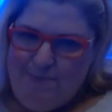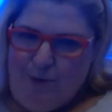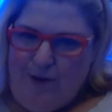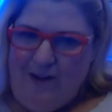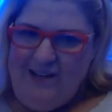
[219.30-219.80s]

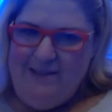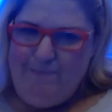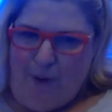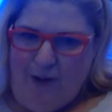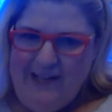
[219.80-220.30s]
bought
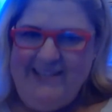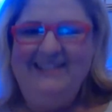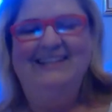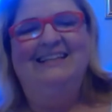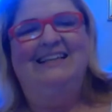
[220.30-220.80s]

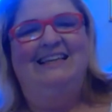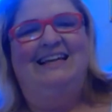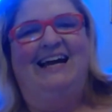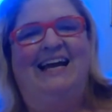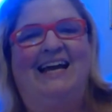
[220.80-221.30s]
it.
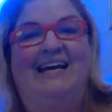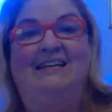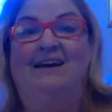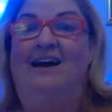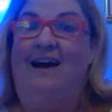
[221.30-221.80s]

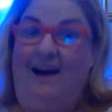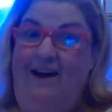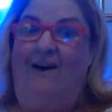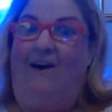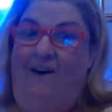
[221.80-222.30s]
And
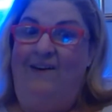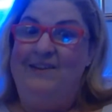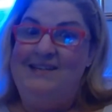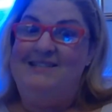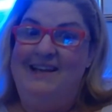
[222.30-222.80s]
all
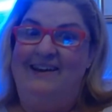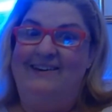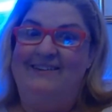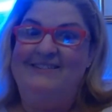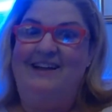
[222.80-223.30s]
these
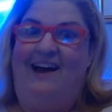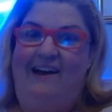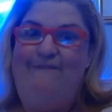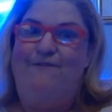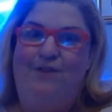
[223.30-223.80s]
years,
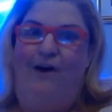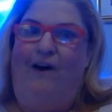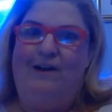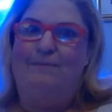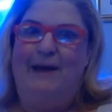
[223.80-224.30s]
I've
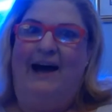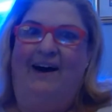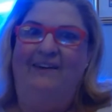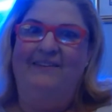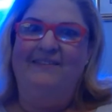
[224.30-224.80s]
thought
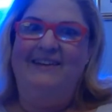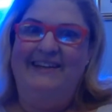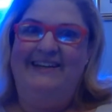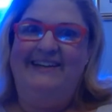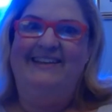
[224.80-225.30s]
about
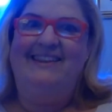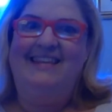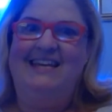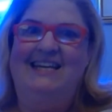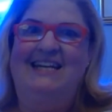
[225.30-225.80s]
it,
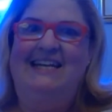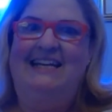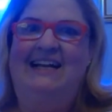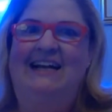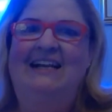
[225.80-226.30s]

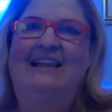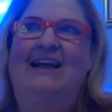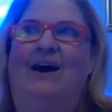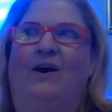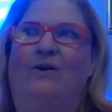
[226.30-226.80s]
thinking,
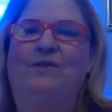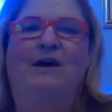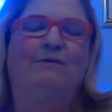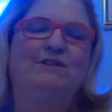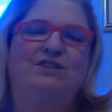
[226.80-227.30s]
oh,
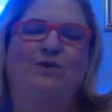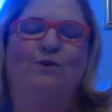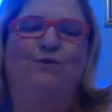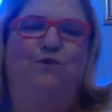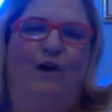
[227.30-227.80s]
that was
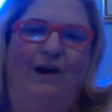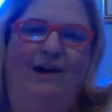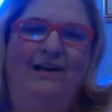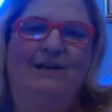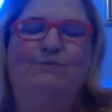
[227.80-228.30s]
so
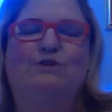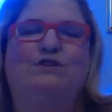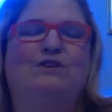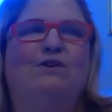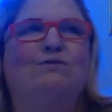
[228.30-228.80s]
fun. It was
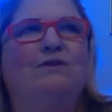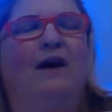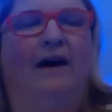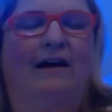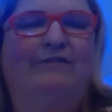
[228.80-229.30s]
so
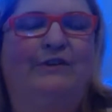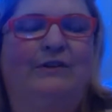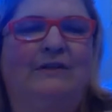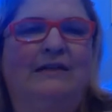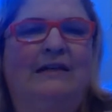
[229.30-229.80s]

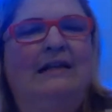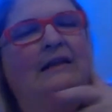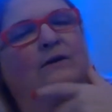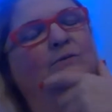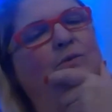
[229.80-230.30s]
novel.
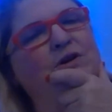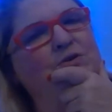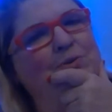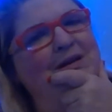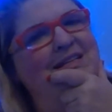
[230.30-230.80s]

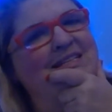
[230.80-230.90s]
Wonder what it